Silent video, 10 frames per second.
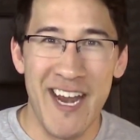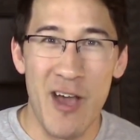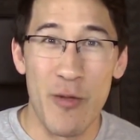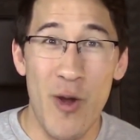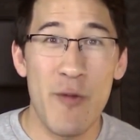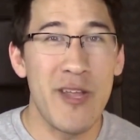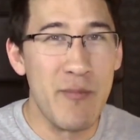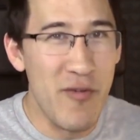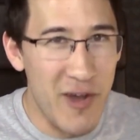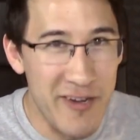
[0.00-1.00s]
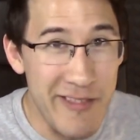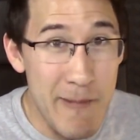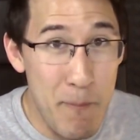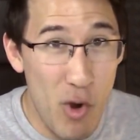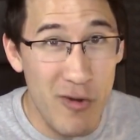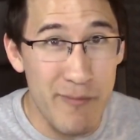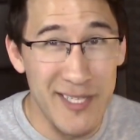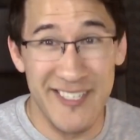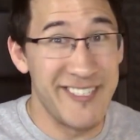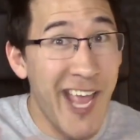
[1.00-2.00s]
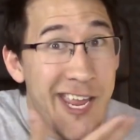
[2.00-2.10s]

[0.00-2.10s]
out of the way, we can move on to the important business.